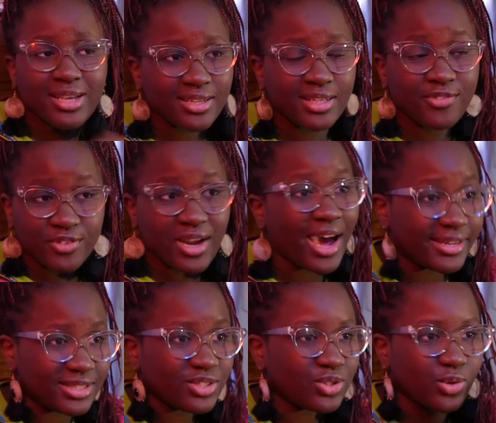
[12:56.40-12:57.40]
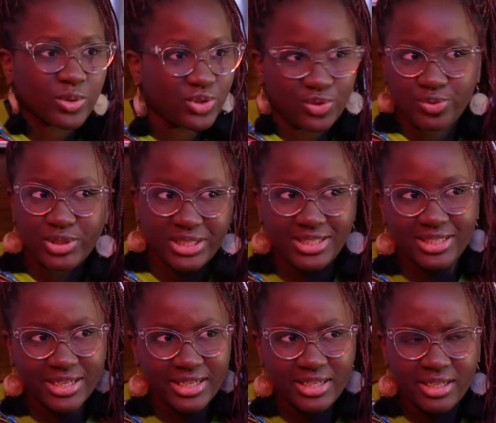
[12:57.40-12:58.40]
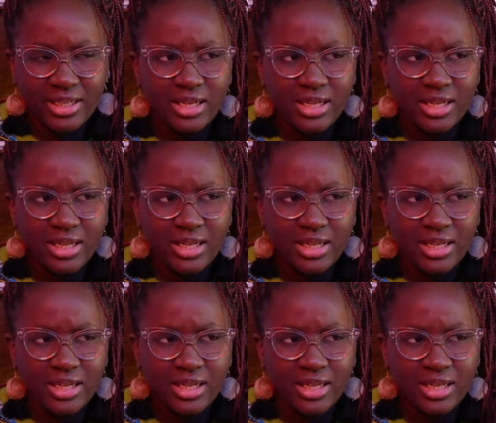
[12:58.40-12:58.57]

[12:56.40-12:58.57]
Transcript: that even i didn't know until recently